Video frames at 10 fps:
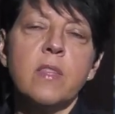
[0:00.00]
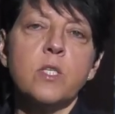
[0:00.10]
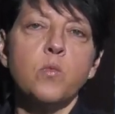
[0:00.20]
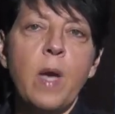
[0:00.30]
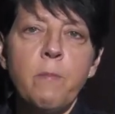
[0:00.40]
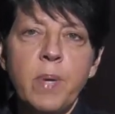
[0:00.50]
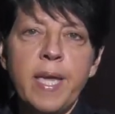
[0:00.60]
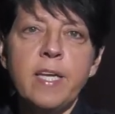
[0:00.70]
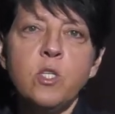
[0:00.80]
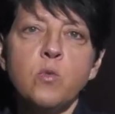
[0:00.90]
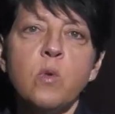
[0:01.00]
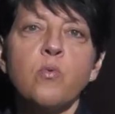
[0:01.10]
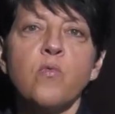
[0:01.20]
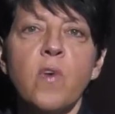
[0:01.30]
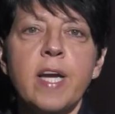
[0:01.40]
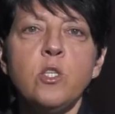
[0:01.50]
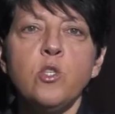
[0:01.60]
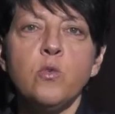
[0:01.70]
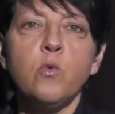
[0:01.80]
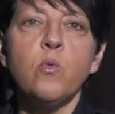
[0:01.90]
This webpage will provide
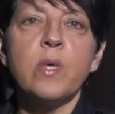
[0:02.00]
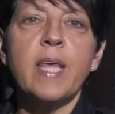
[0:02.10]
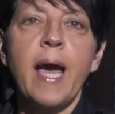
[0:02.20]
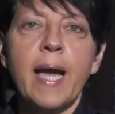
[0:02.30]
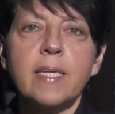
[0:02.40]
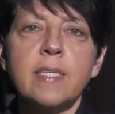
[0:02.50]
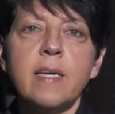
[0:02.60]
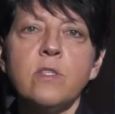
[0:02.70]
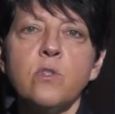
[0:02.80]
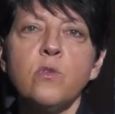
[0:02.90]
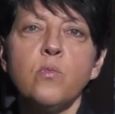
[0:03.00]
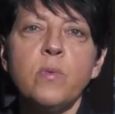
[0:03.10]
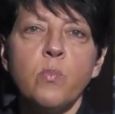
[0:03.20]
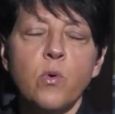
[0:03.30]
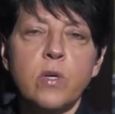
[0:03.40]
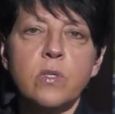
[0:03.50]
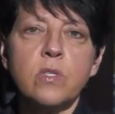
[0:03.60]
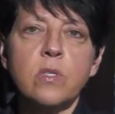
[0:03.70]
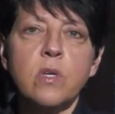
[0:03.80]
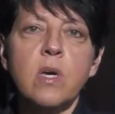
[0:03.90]
you with access to the
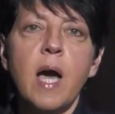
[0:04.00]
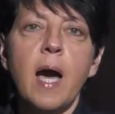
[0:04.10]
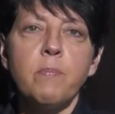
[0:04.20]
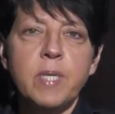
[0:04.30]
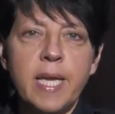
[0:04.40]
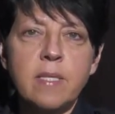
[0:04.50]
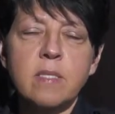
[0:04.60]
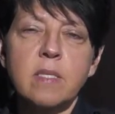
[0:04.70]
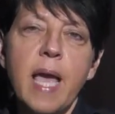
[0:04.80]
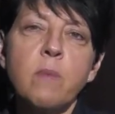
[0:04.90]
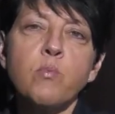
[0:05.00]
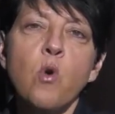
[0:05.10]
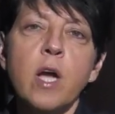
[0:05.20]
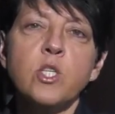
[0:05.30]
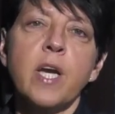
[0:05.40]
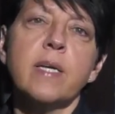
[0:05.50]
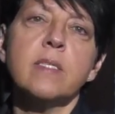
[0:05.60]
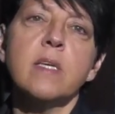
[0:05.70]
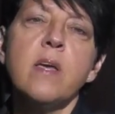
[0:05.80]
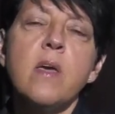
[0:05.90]
reports, updates, and
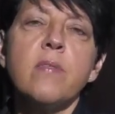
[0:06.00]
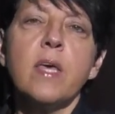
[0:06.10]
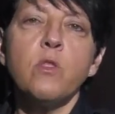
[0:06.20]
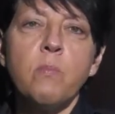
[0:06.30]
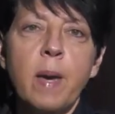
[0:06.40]
projects that the